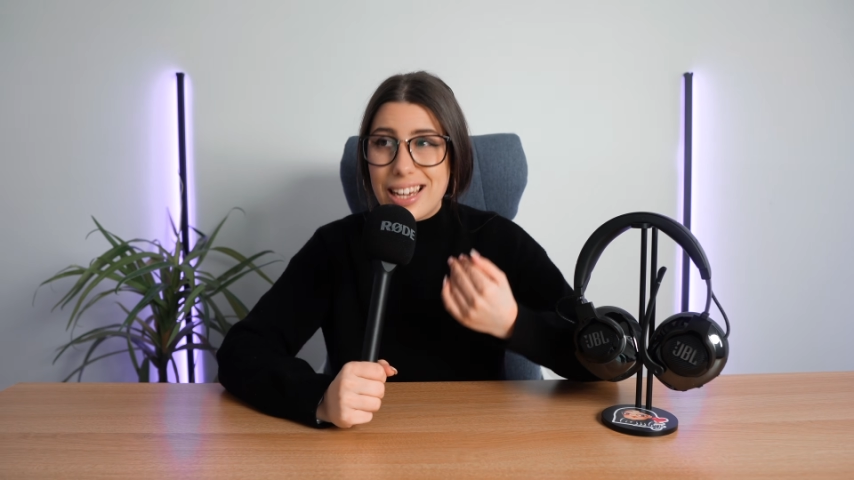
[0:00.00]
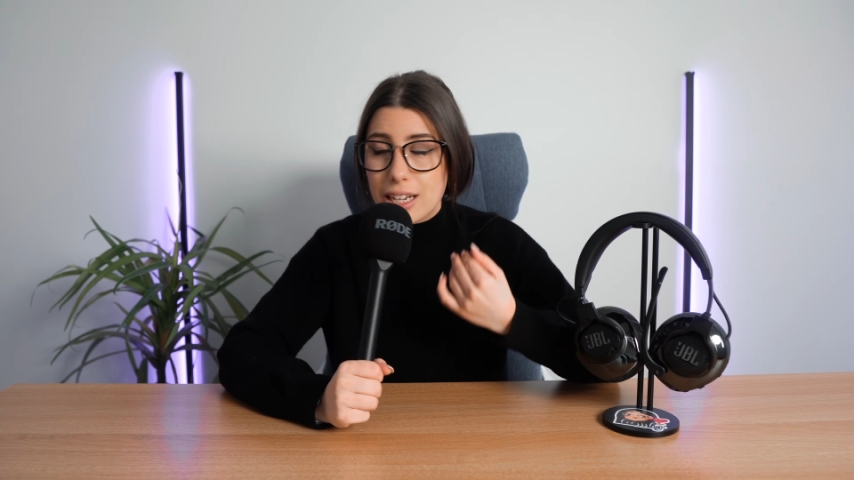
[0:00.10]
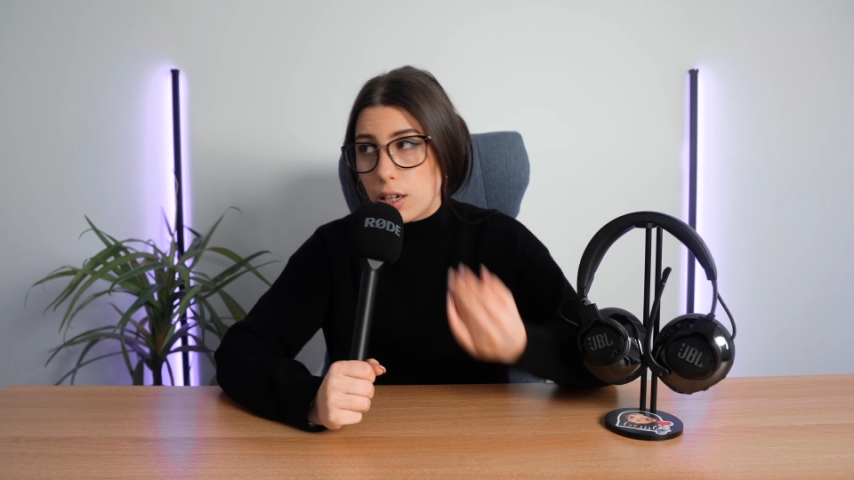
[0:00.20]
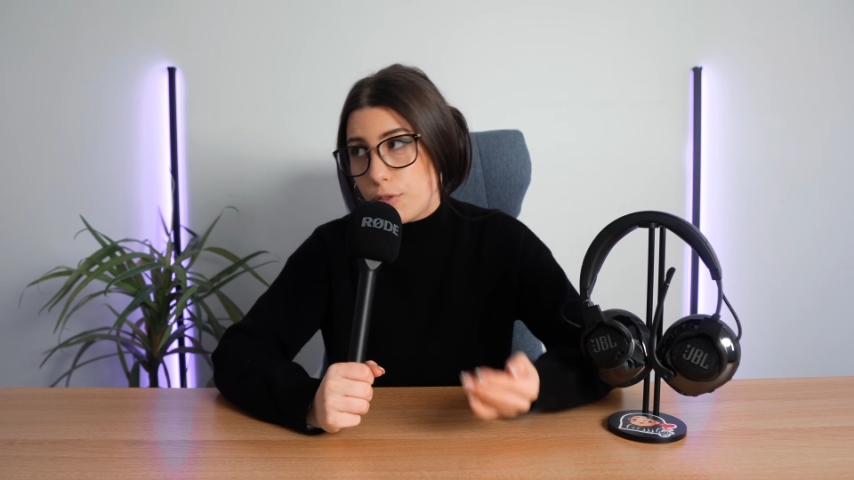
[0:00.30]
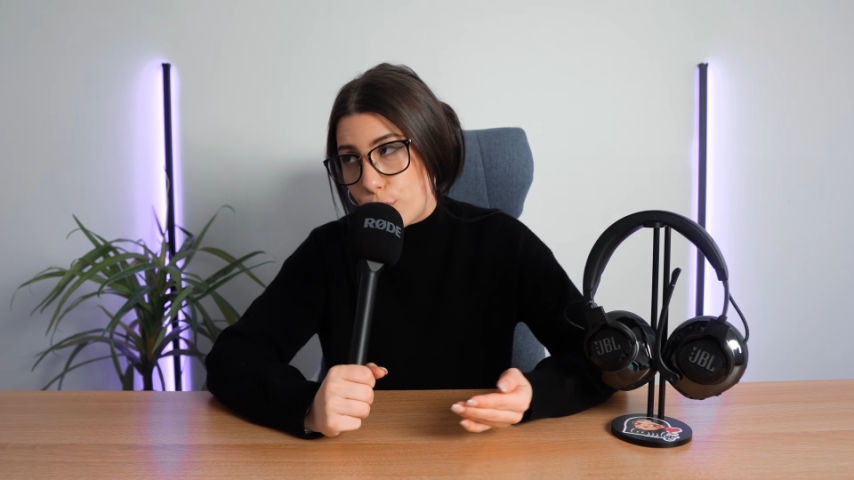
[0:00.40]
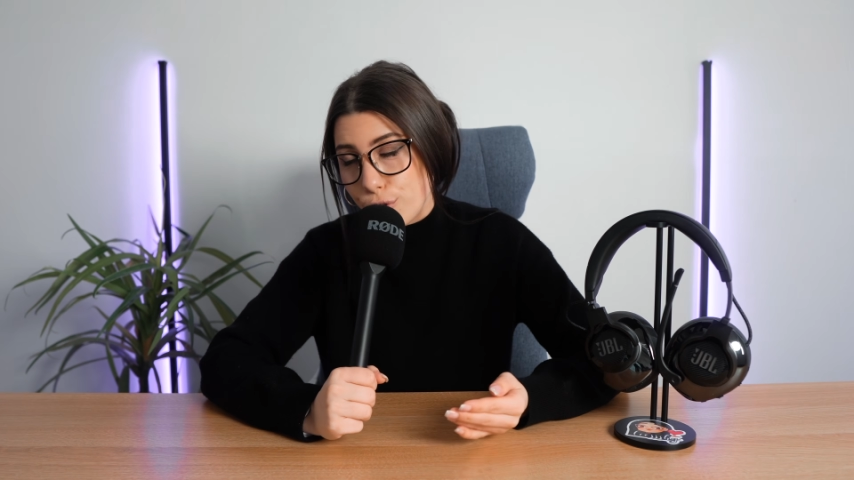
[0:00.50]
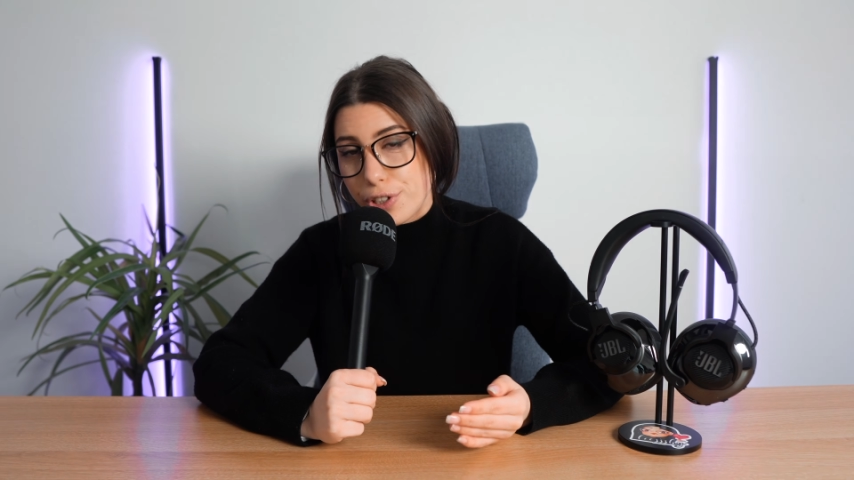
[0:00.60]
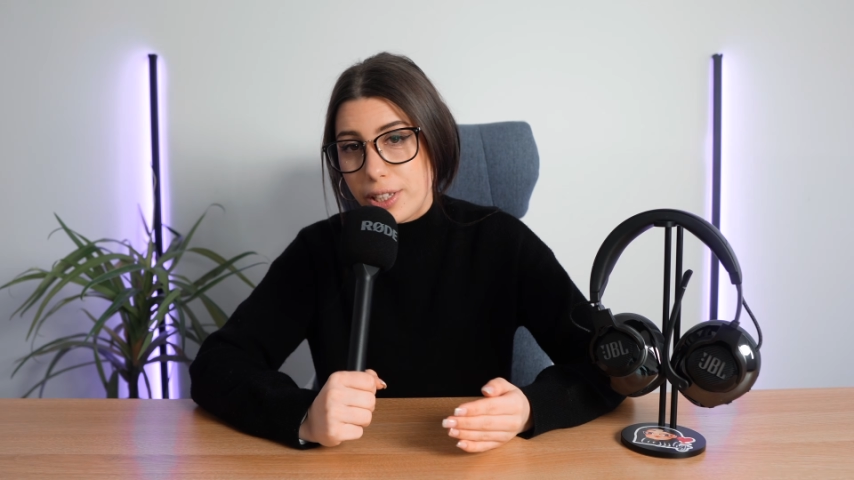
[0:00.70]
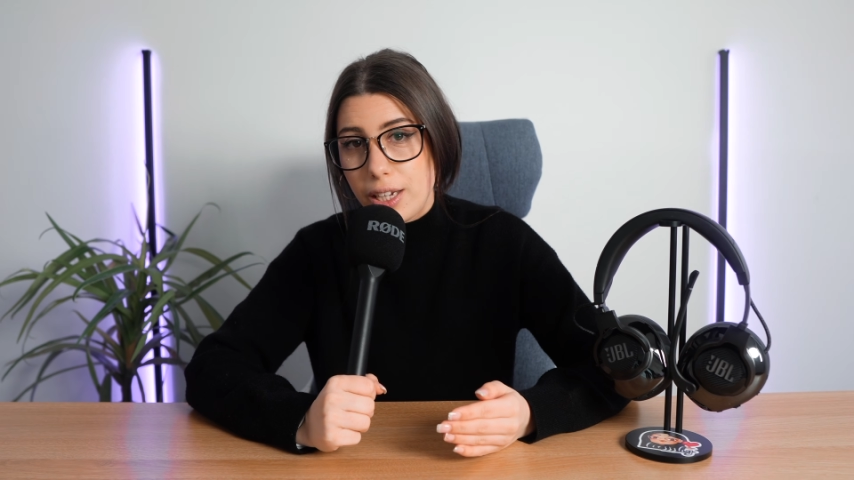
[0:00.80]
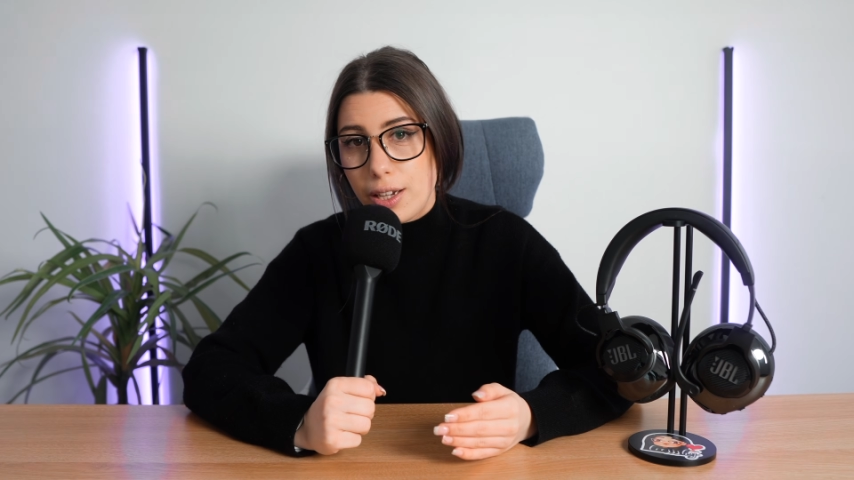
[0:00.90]
and
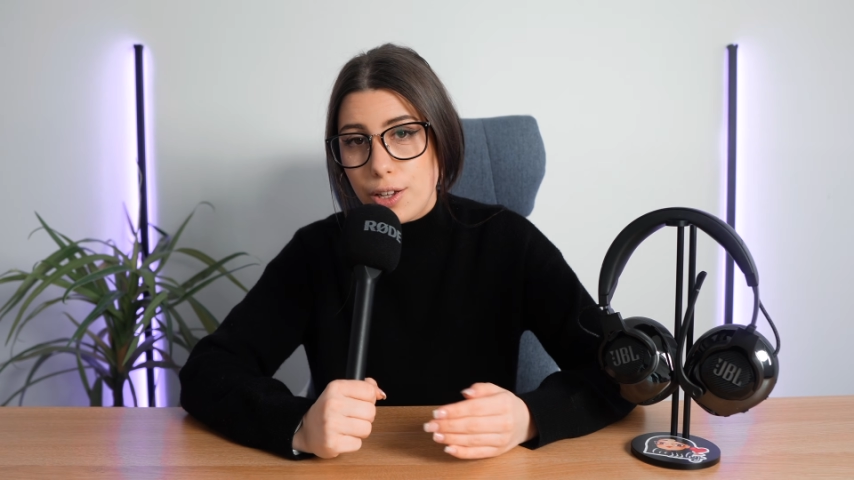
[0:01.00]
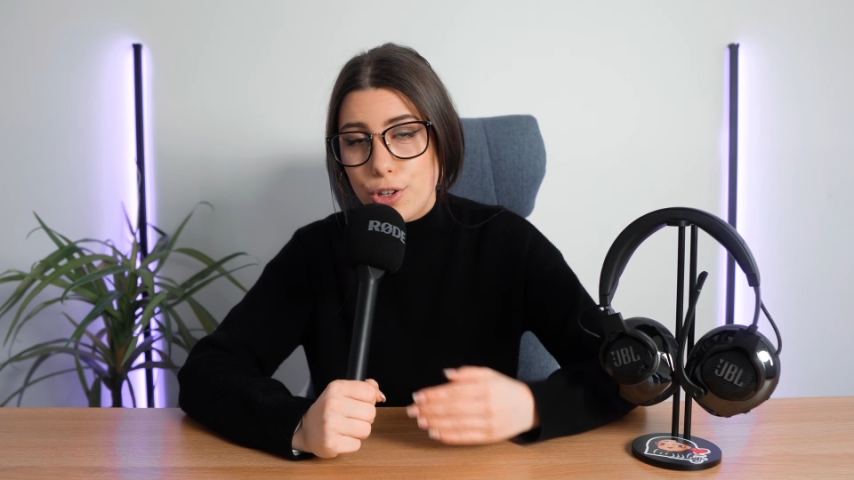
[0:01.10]
unfortunately,